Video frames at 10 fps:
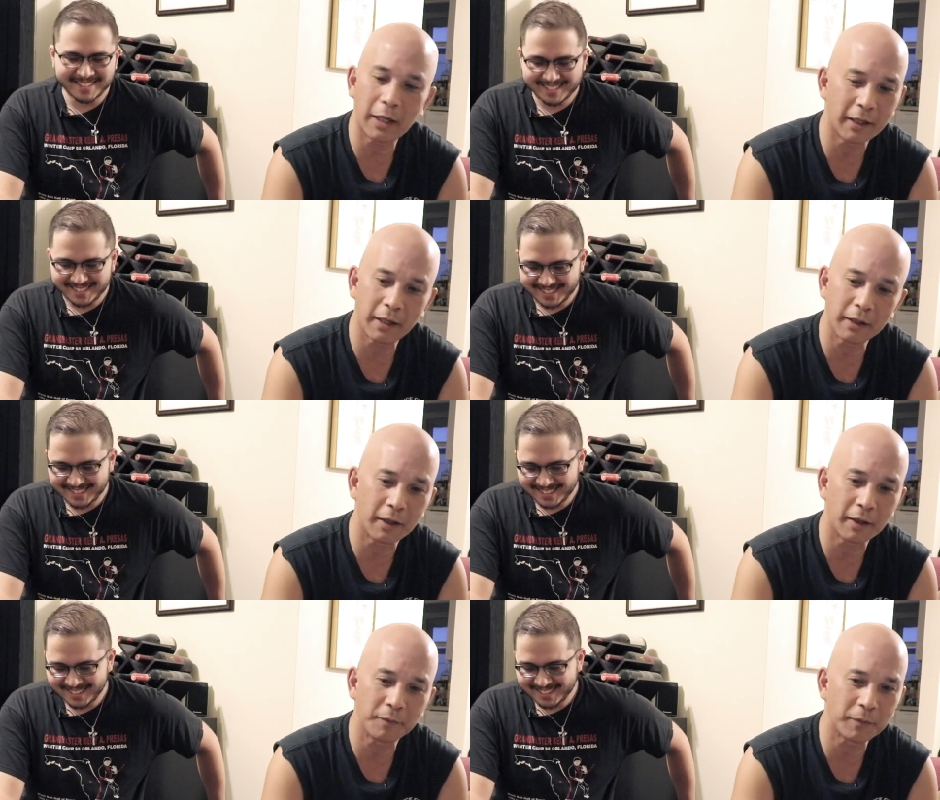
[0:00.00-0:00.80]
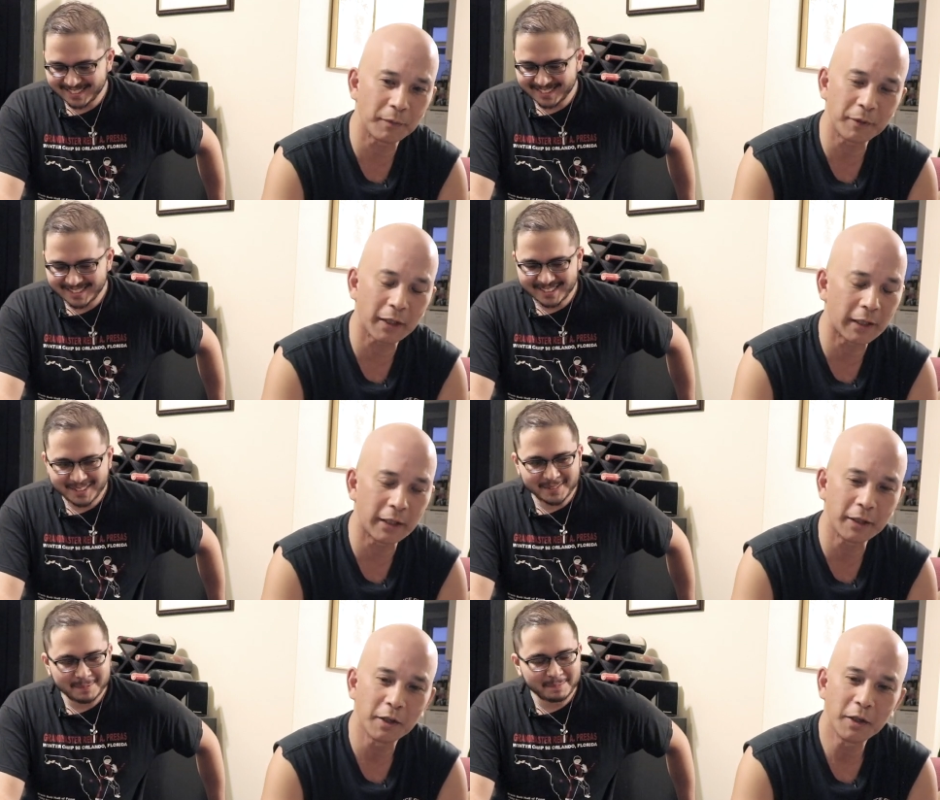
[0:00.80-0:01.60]
Speaker 1: I, and I'm, I'm not
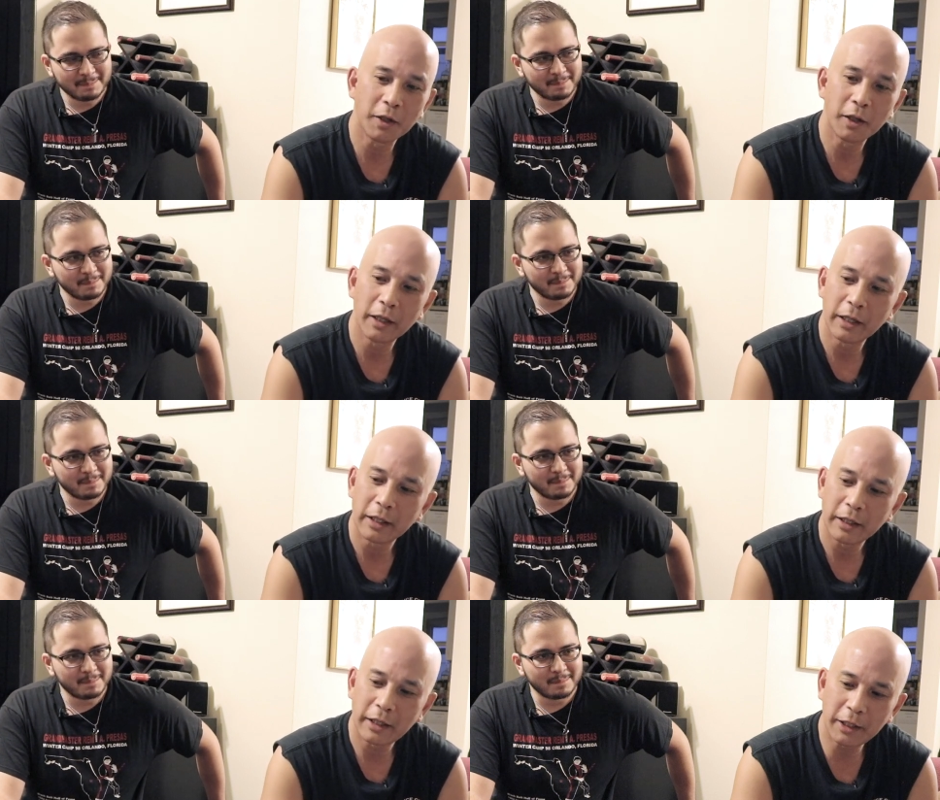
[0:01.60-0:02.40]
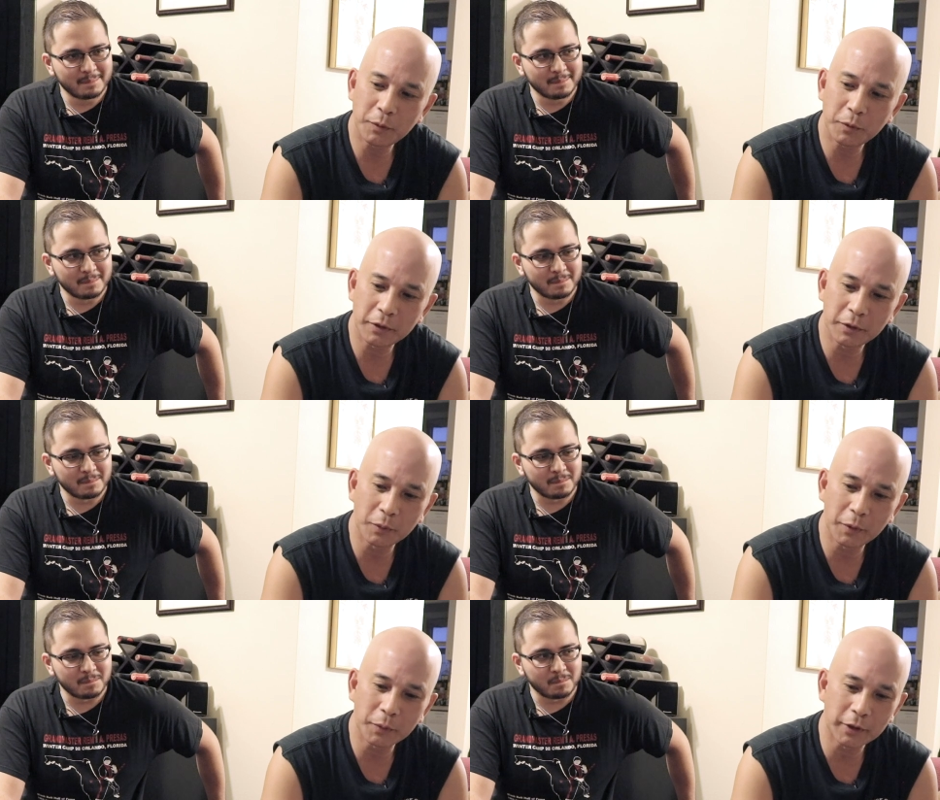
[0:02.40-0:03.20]
kidding he would
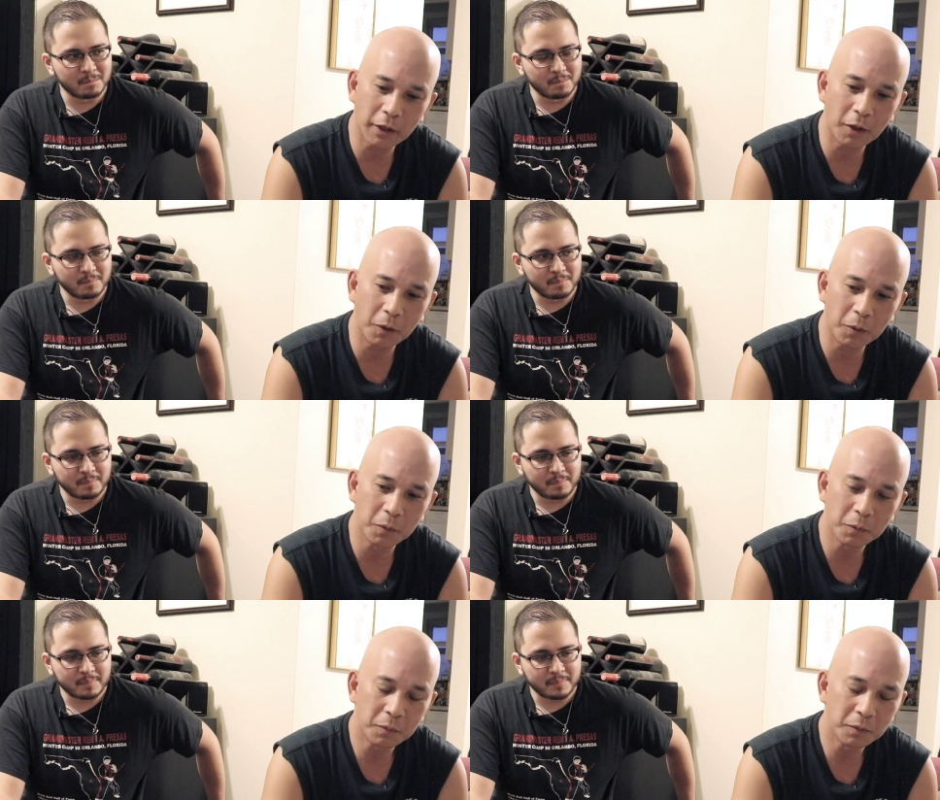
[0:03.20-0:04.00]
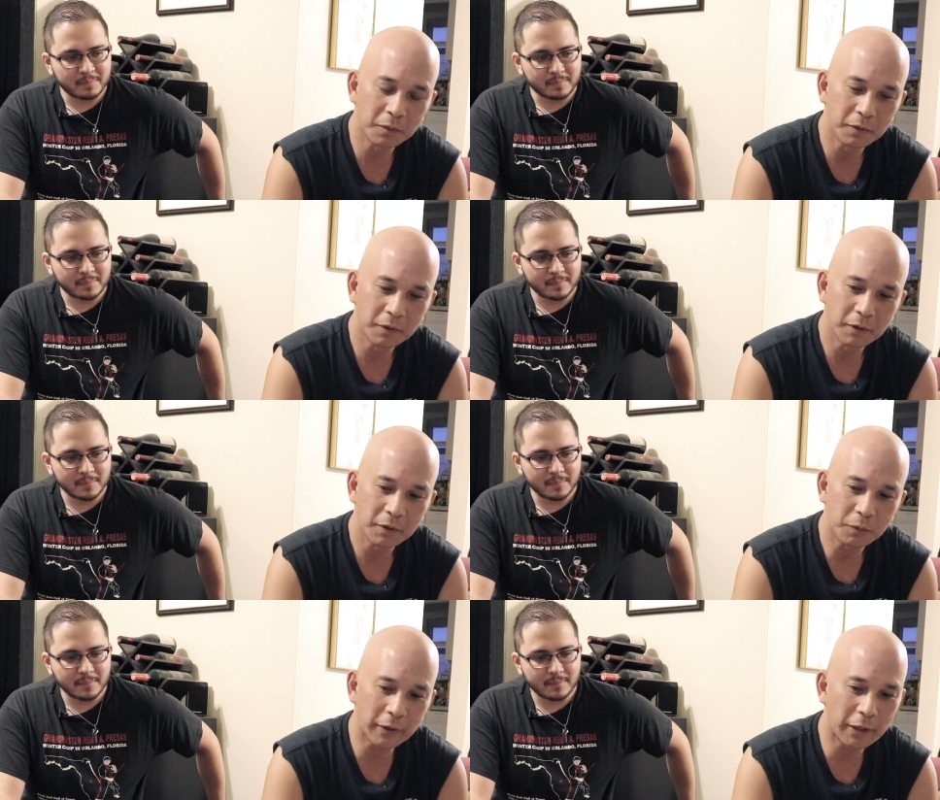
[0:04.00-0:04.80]
we would go
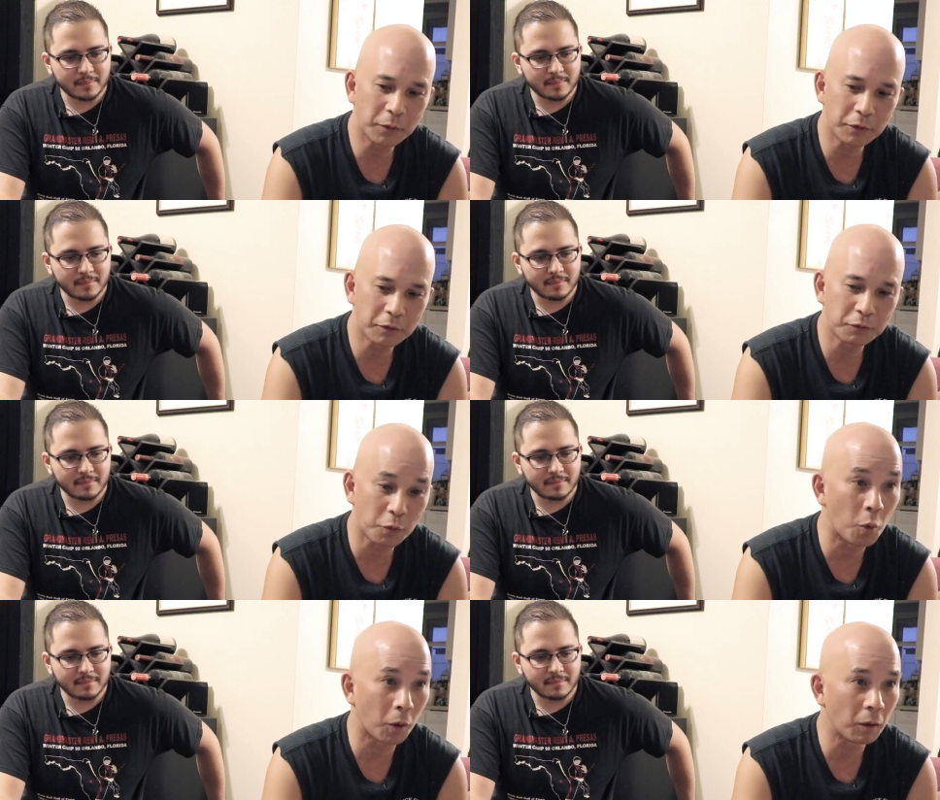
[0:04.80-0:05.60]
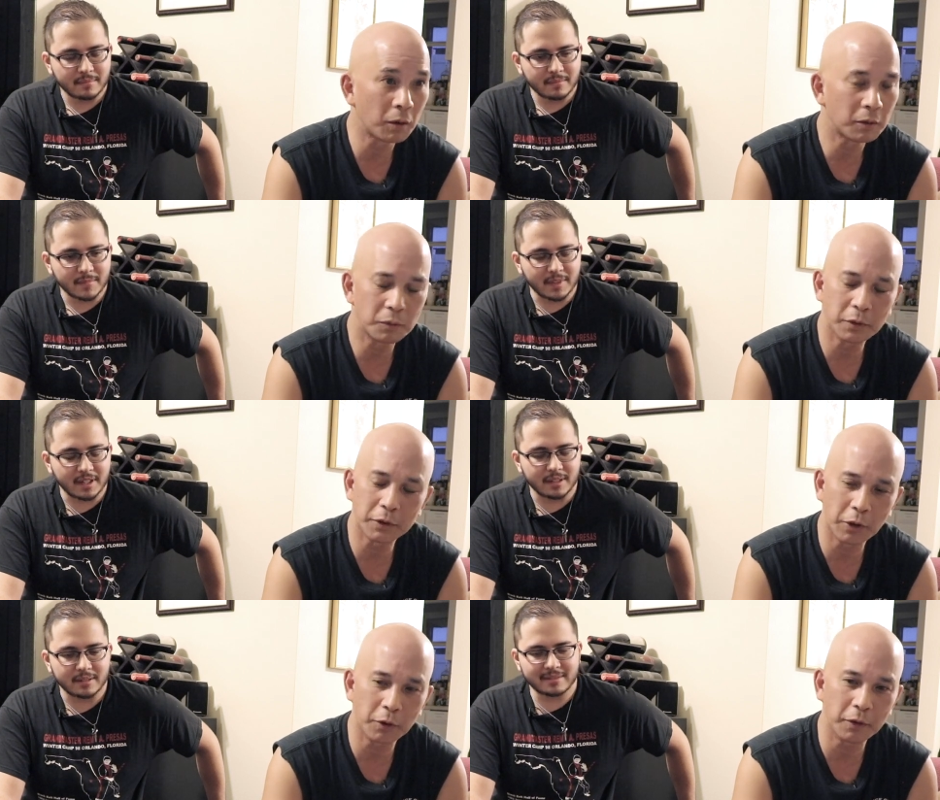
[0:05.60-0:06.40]
when he was four.
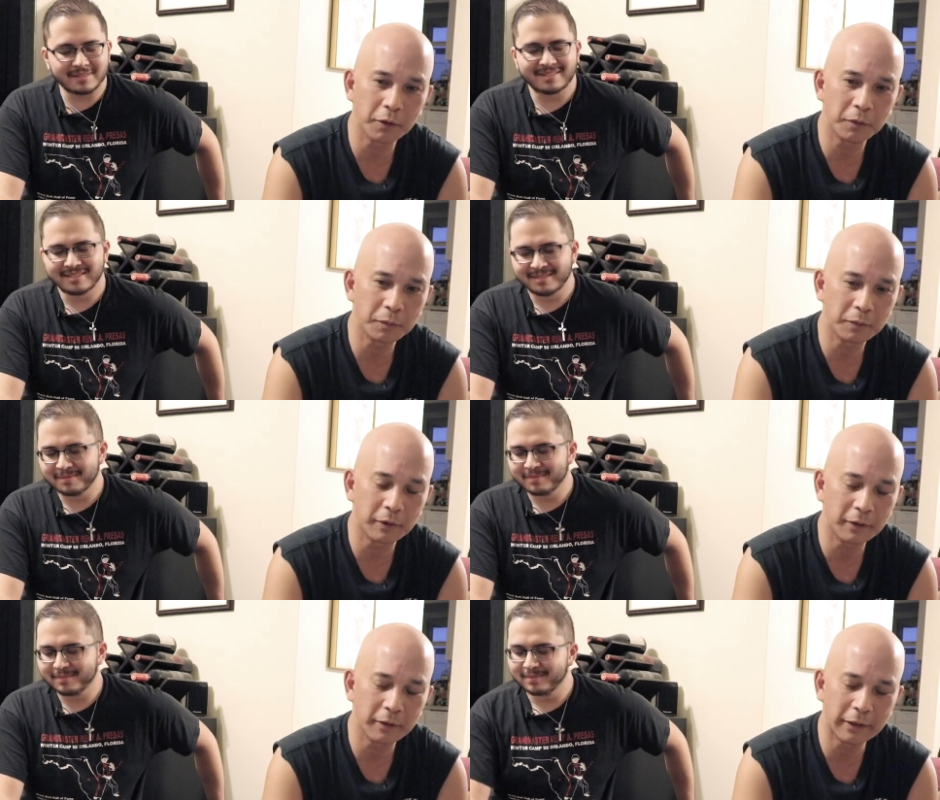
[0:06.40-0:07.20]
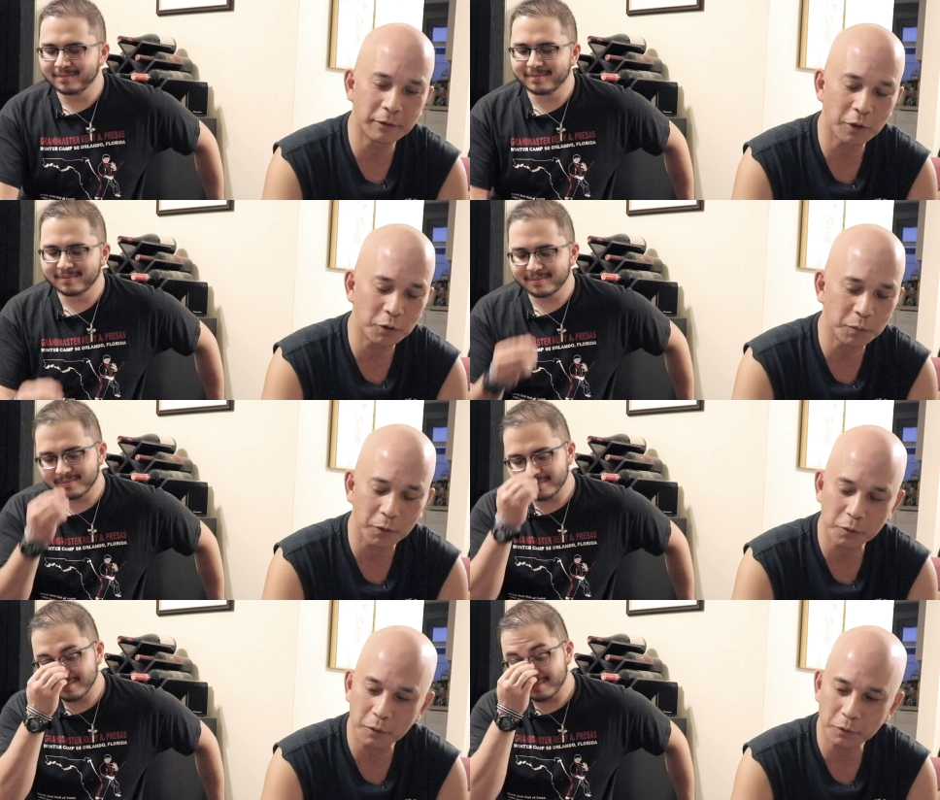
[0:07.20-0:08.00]
We'd go to the, the East Coast
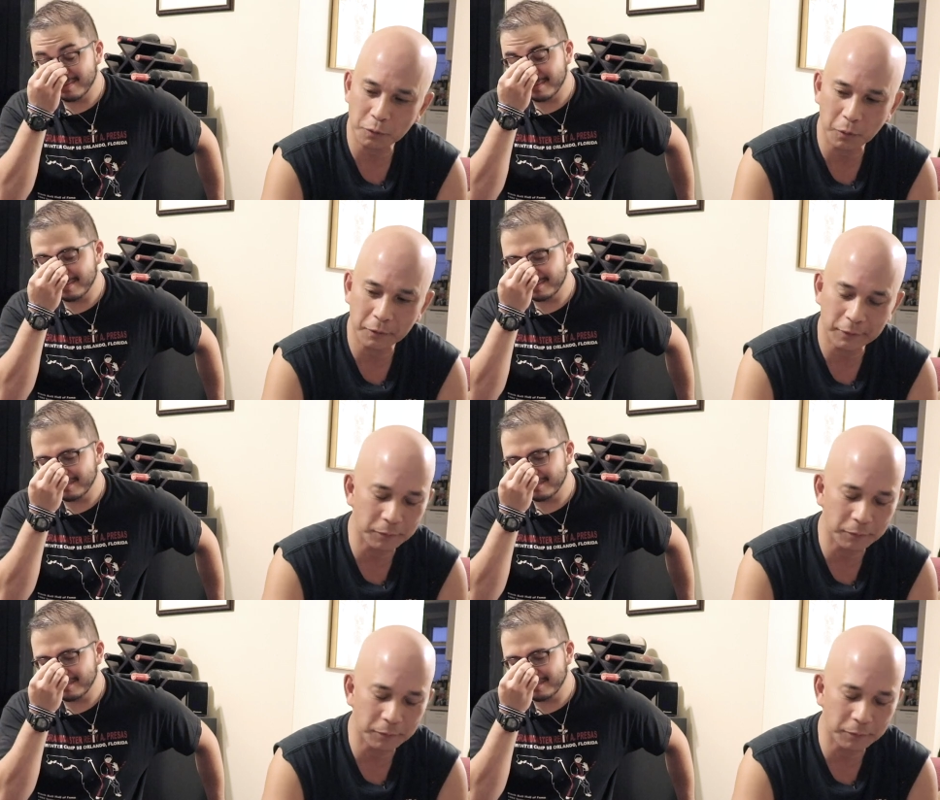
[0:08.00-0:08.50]
Martial Arts Store.